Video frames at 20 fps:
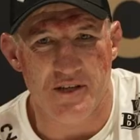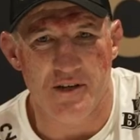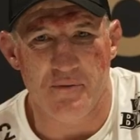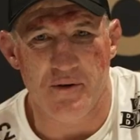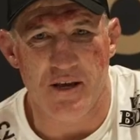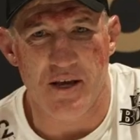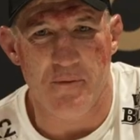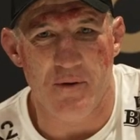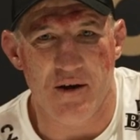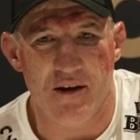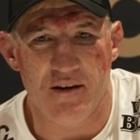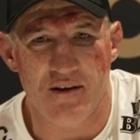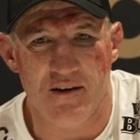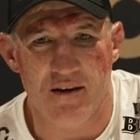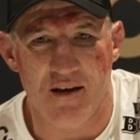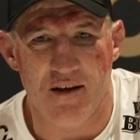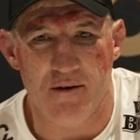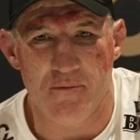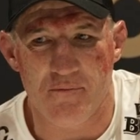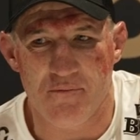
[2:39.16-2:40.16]
going to be, but
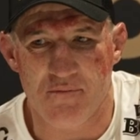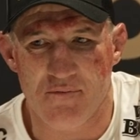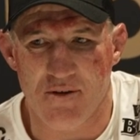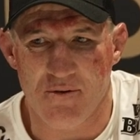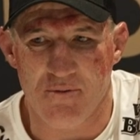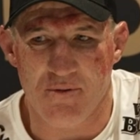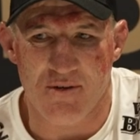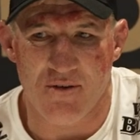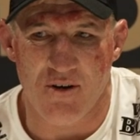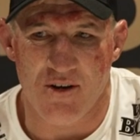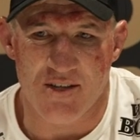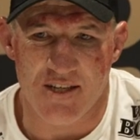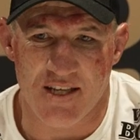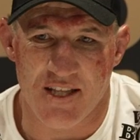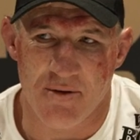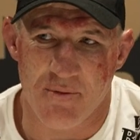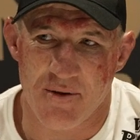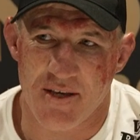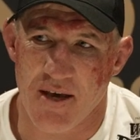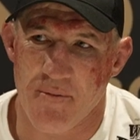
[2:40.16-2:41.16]

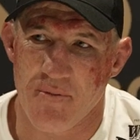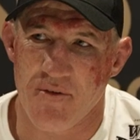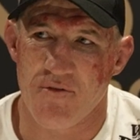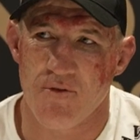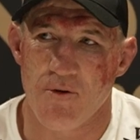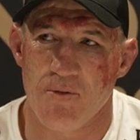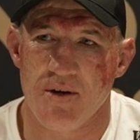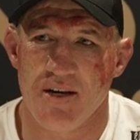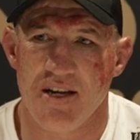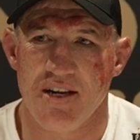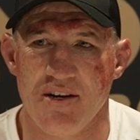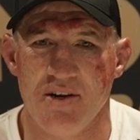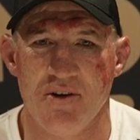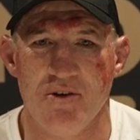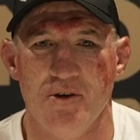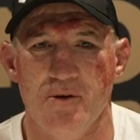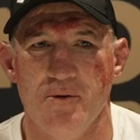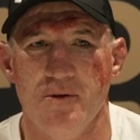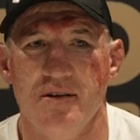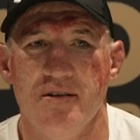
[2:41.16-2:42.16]
ideally we came here for what we needed
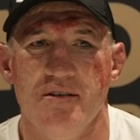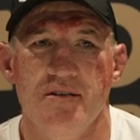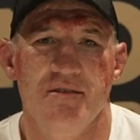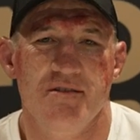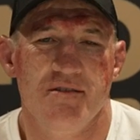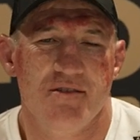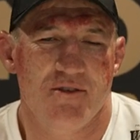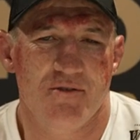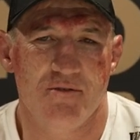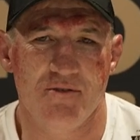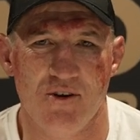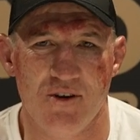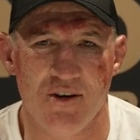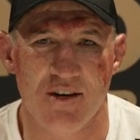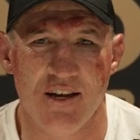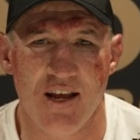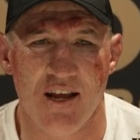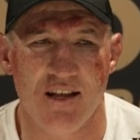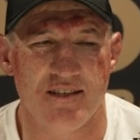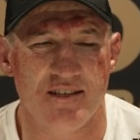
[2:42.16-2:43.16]
to do and got
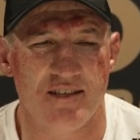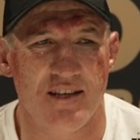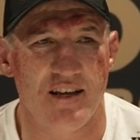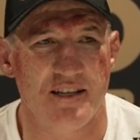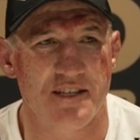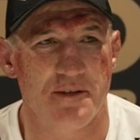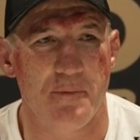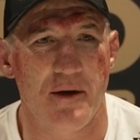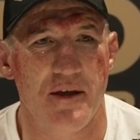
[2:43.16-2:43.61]
it done, so it's the